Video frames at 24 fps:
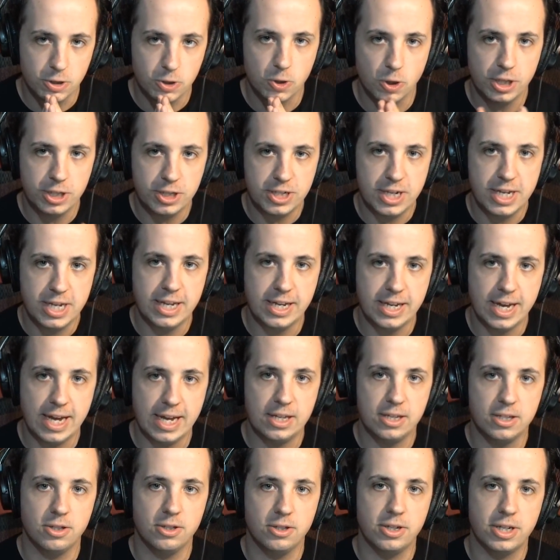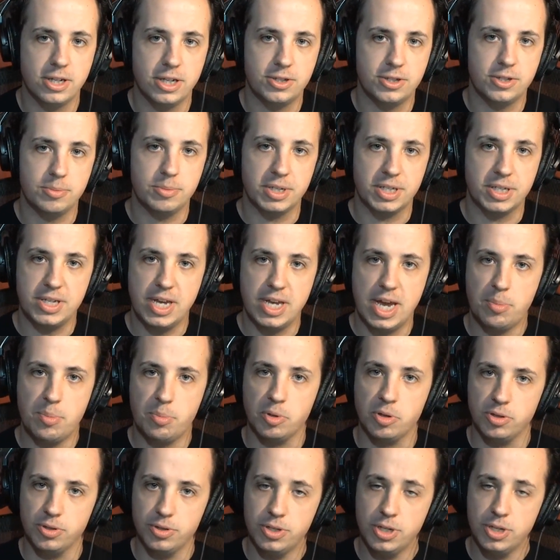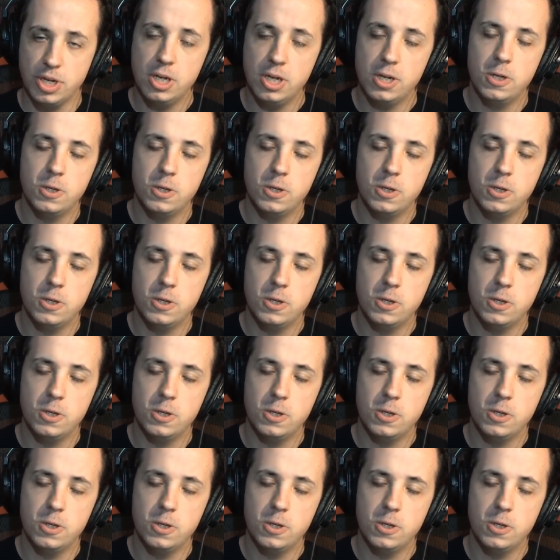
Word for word: So let's take a look at some examples